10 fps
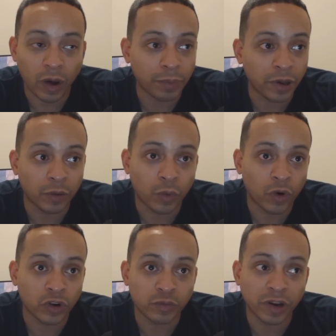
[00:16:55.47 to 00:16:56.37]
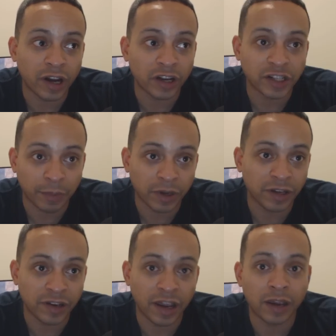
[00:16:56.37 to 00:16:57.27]
While Peter Moore is bringing out
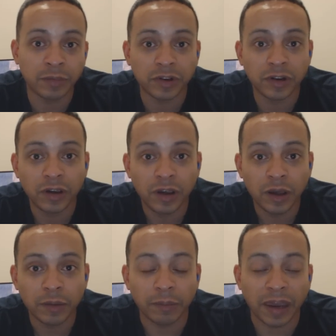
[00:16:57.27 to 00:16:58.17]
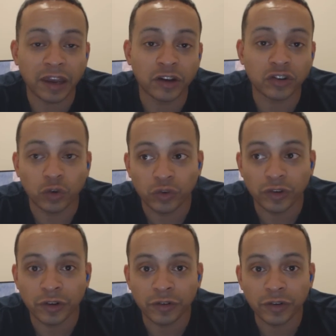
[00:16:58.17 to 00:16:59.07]
Japanese games, making
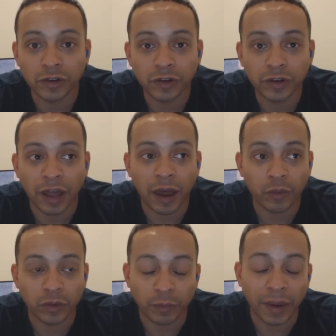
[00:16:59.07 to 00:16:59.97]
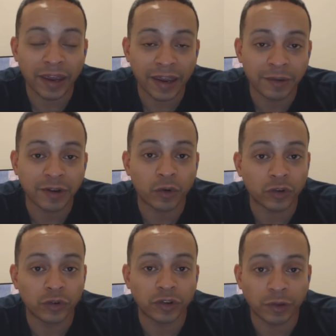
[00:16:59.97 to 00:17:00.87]
exclusives that making games that were
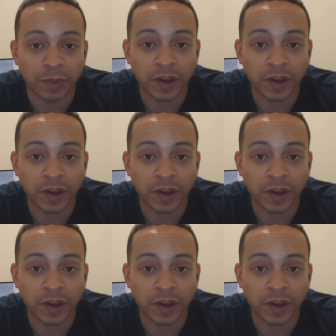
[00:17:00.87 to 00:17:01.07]
exclusive to